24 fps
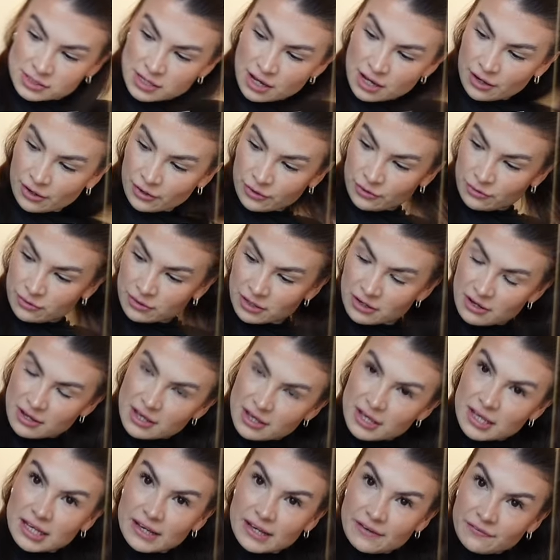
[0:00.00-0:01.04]
So
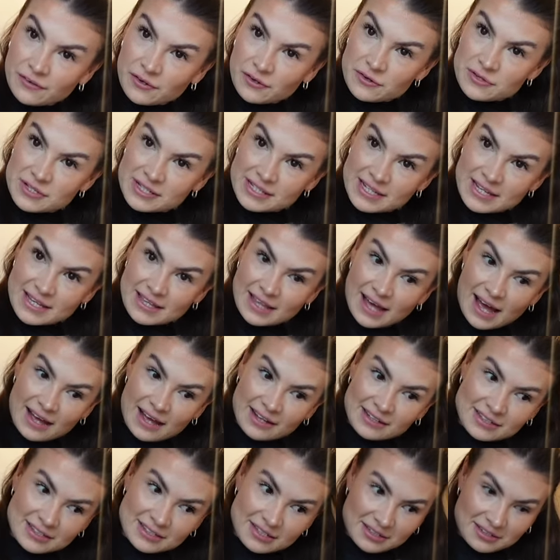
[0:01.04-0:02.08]
if you see
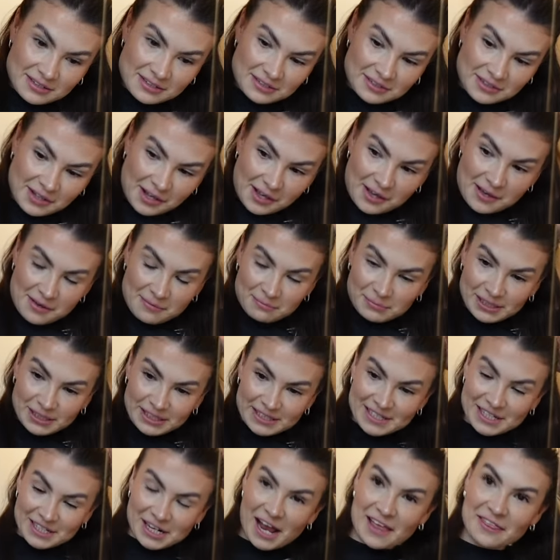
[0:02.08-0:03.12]
that,
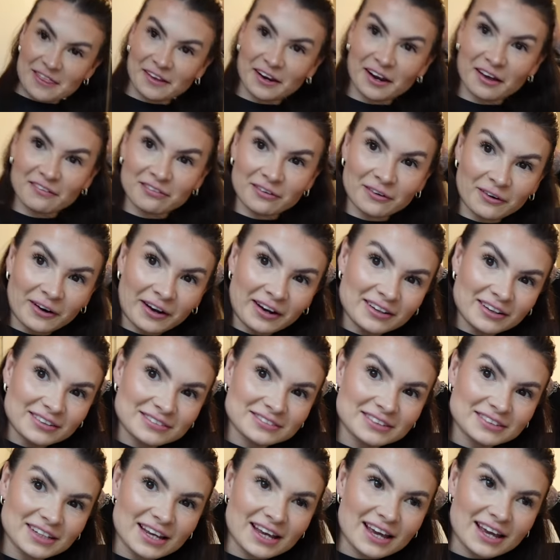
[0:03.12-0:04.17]
please share the love on it.
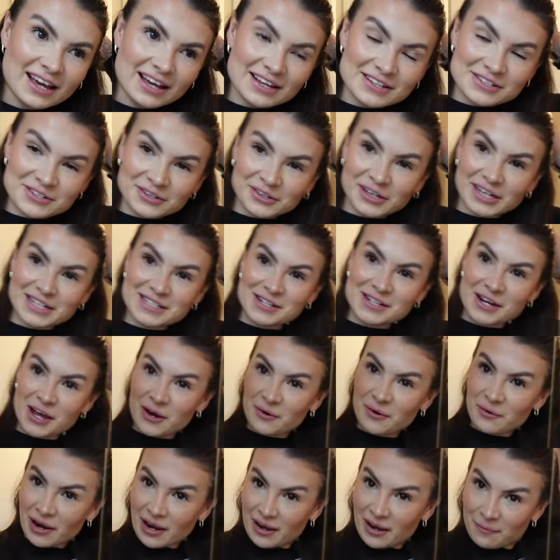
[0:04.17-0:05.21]
As you guys
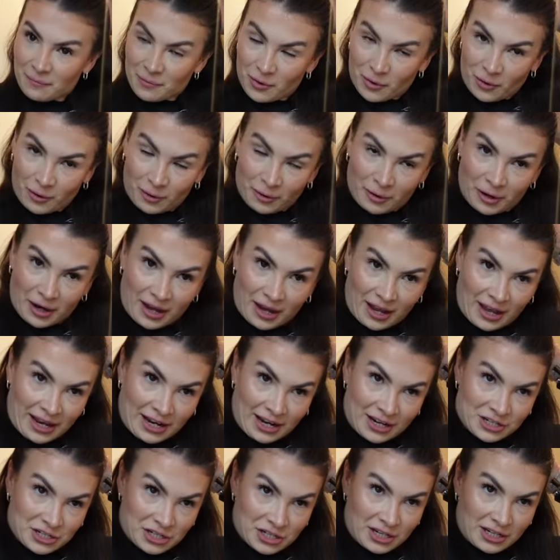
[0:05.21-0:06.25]
know, I am on
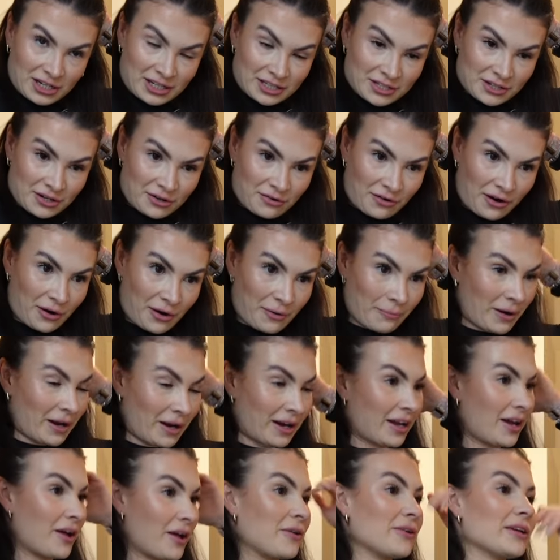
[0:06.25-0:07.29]
a journey to grow
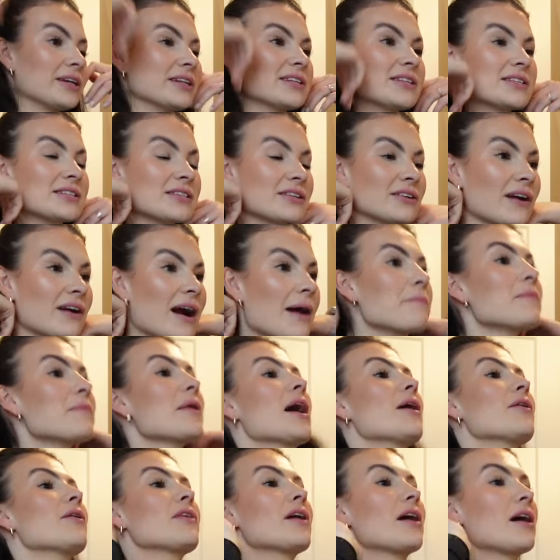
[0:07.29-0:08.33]
my own Instagram
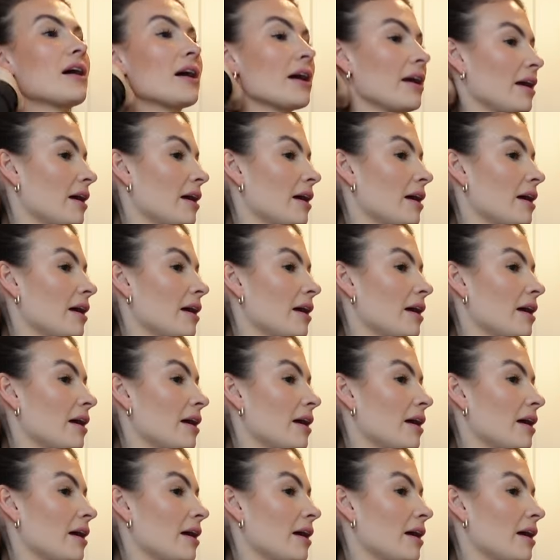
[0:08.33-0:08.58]
now that I